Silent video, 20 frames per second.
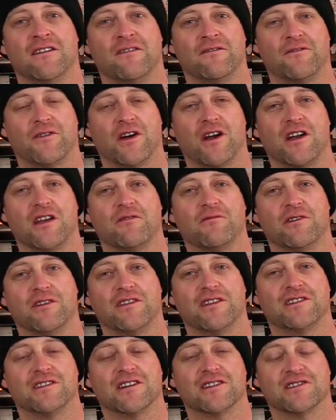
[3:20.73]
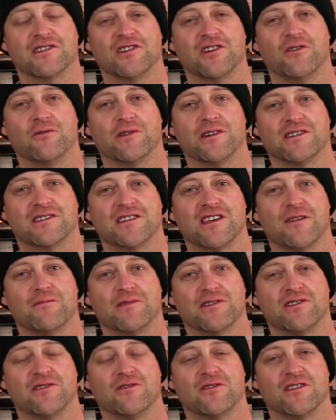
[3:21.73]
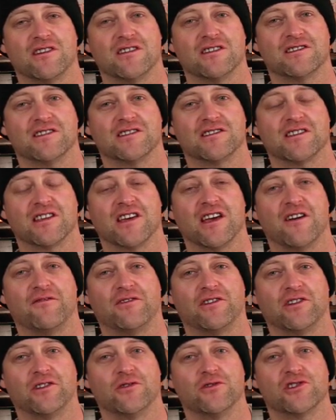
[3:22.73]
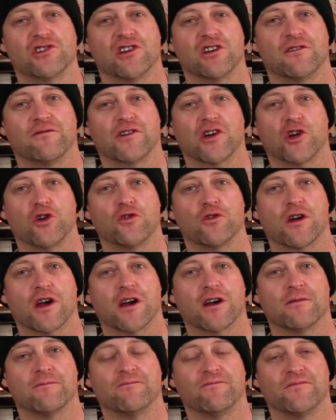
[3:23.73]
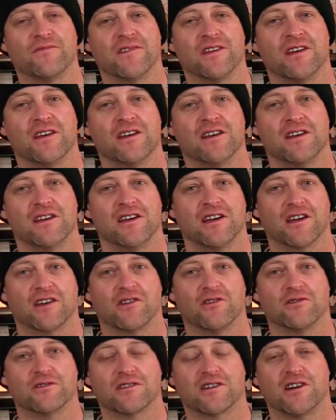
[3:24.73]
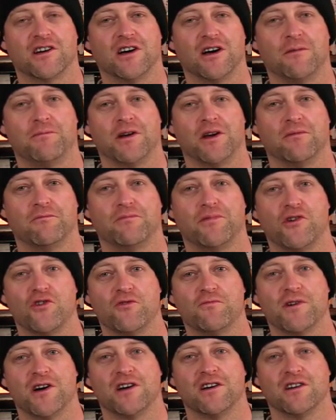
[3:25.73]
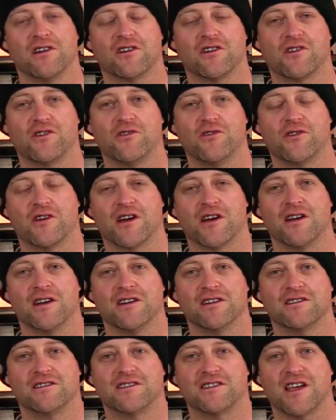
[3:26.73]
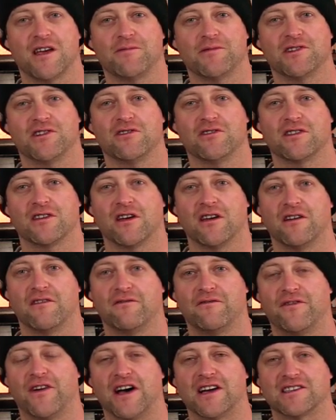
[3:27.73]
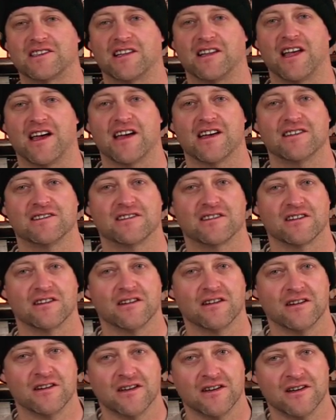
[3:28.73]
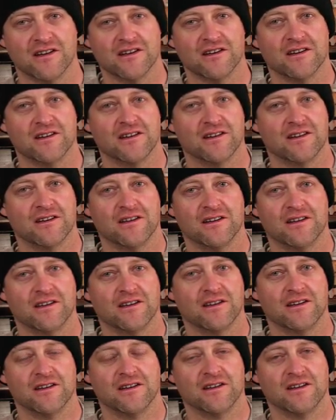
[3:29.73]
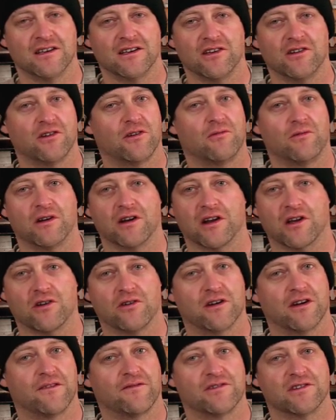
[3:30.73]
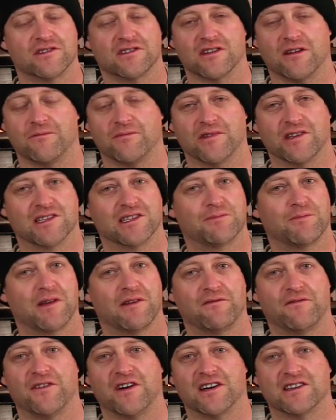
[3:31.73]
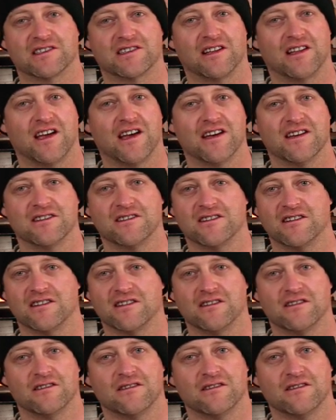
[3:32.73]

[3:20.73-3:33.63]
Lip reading: For anyone that doesn't know what a saber tooth is, it's the evolution of a cougar. It goes cub, puma, cougar, saber tooth, fossilized. You don't want to go after something that's been fossilized.